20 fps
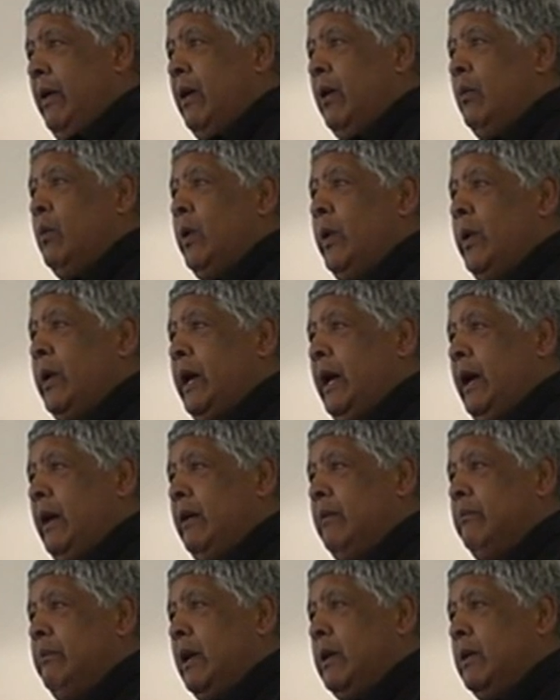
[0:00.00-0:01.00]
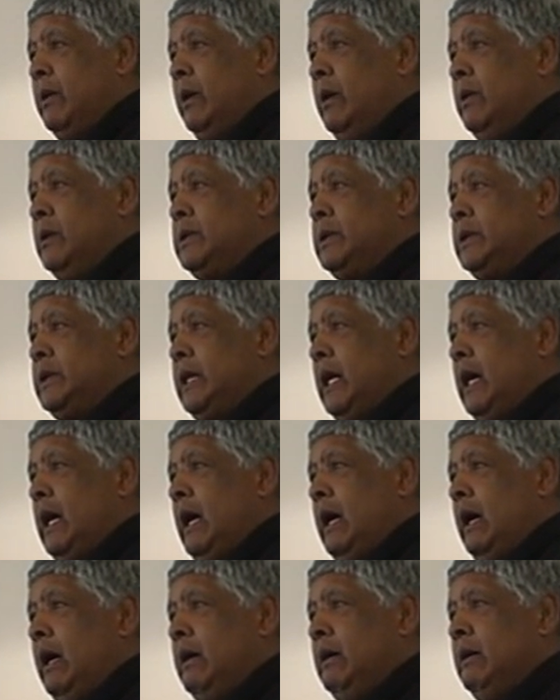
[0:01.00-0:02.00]
on working because,
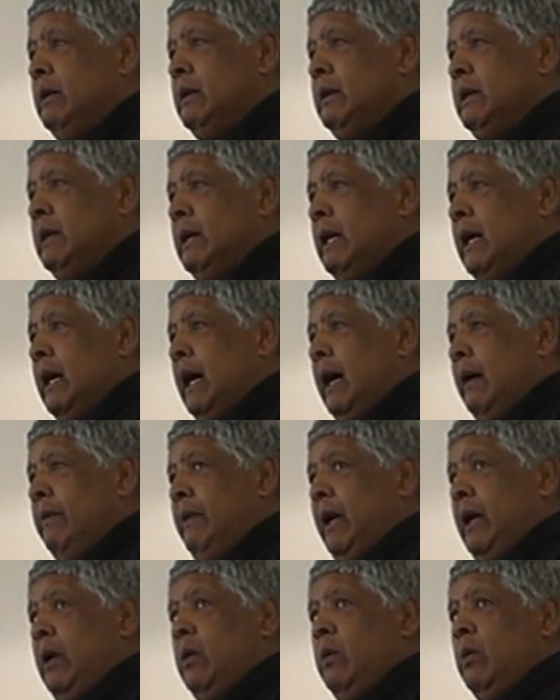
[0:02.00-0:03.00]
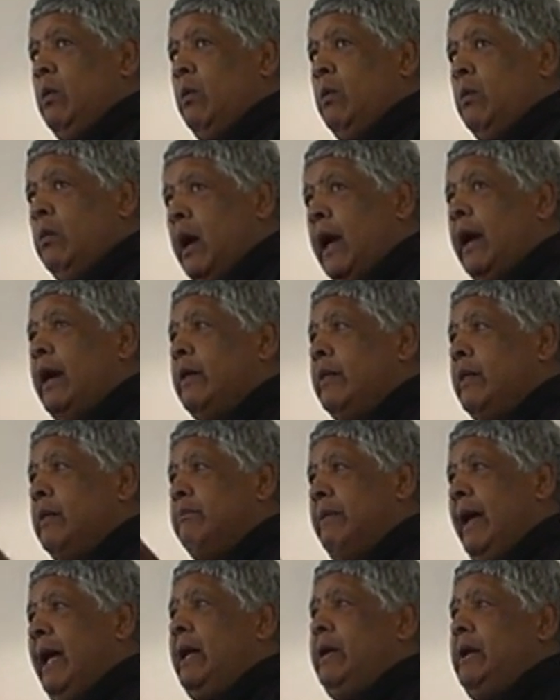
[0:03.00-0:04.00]
I mean, one of the
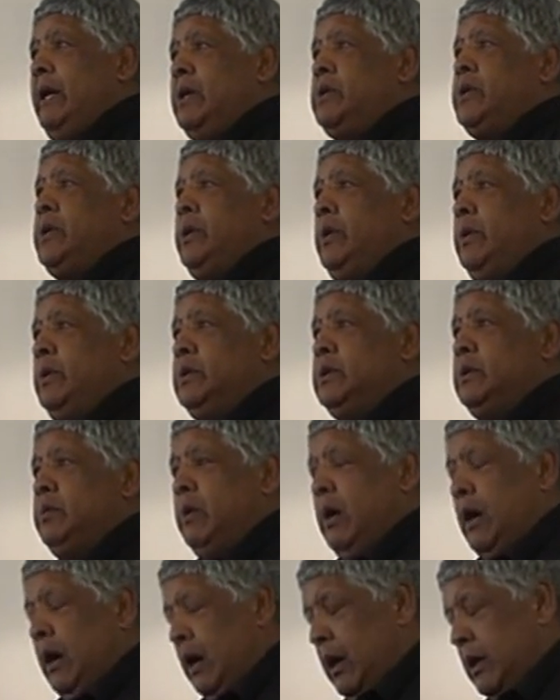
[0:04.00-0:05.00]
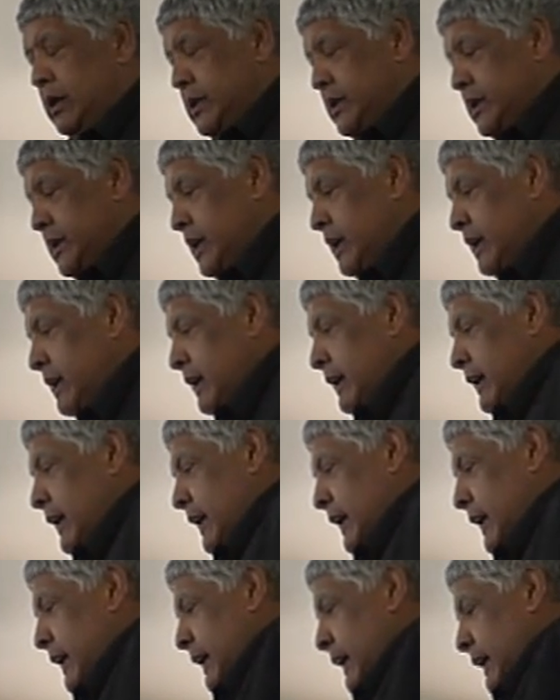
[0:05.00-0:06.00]
main issues was
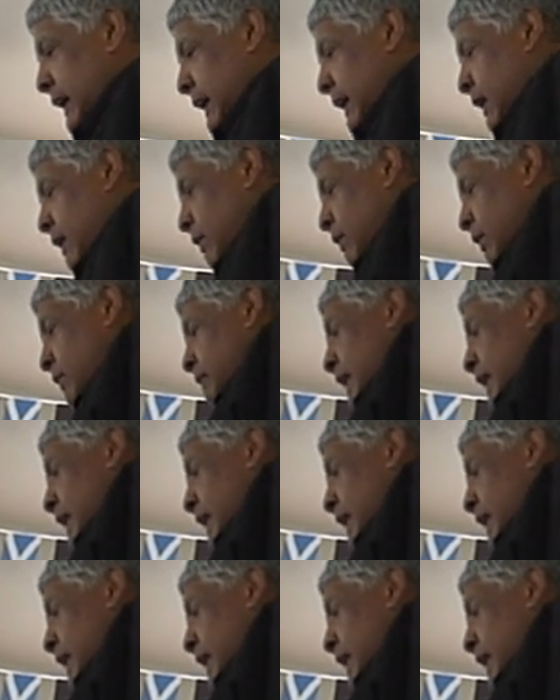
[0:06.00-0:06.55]
when